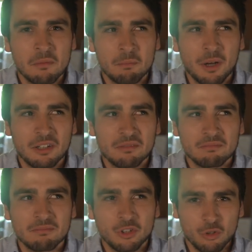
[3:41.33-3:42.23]
but
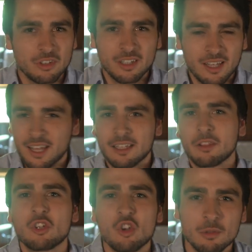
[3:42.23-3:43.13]
using
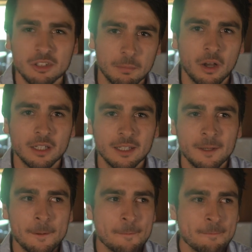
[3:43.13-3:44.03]
another human's body.
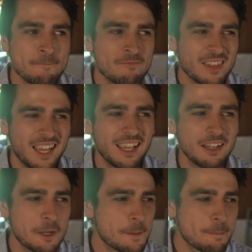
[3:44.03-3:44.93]
And